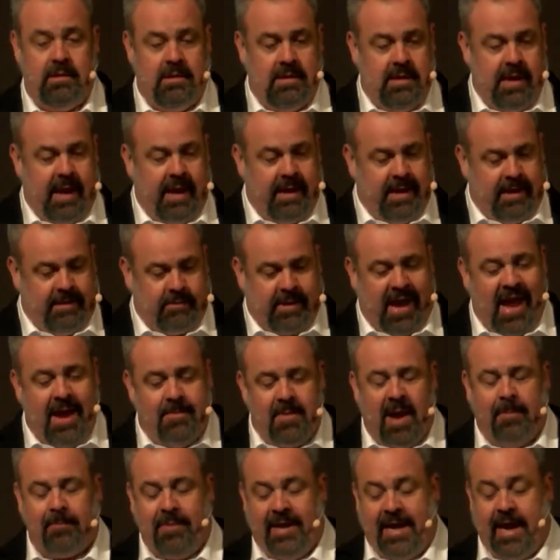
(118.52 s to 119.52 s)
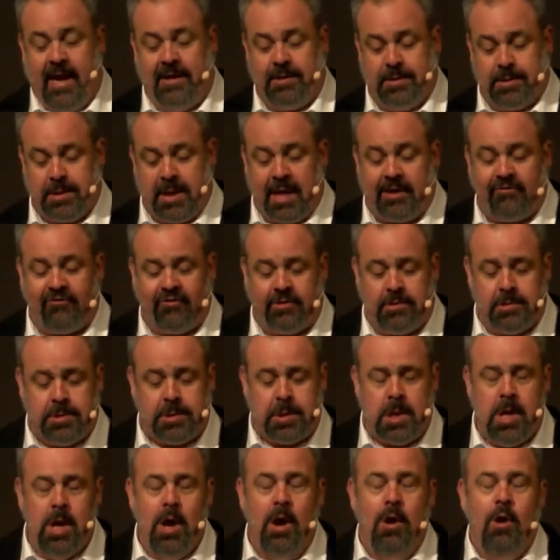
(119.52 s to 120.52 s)
that came up in our
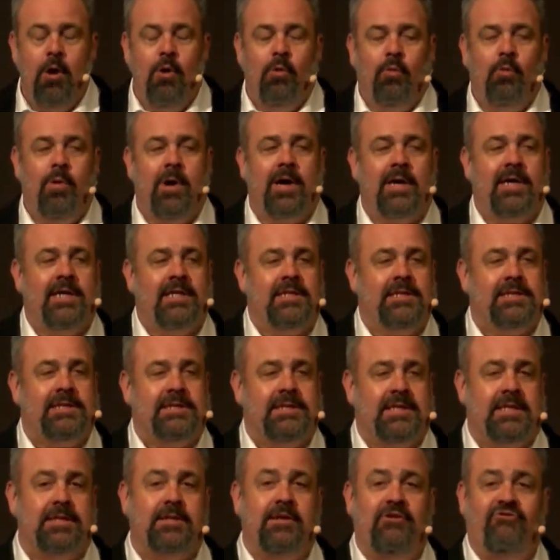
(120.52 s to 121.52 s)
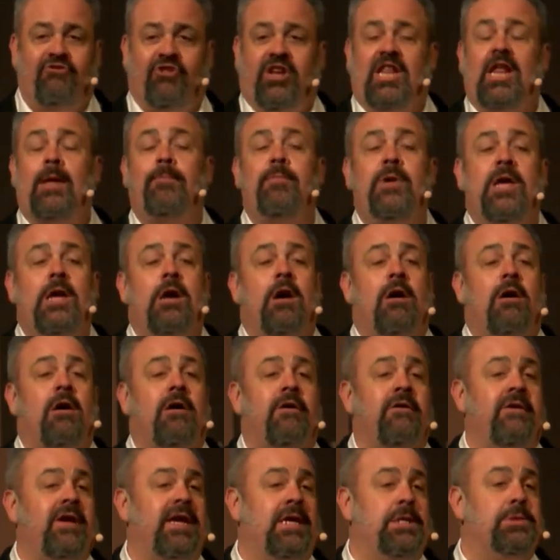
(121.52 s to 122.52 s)
discussions was that the
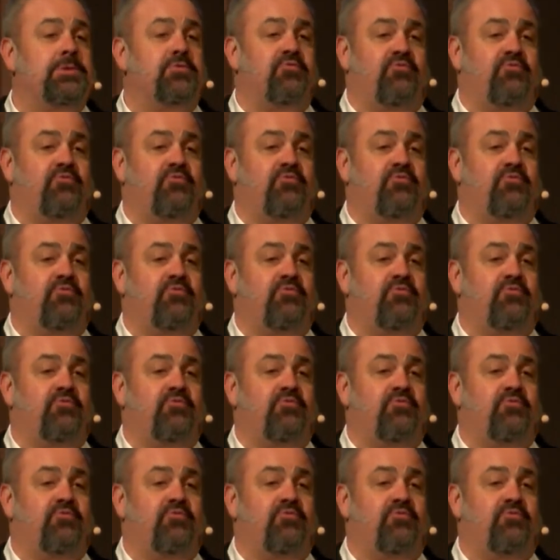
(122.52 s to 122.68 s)
GDPR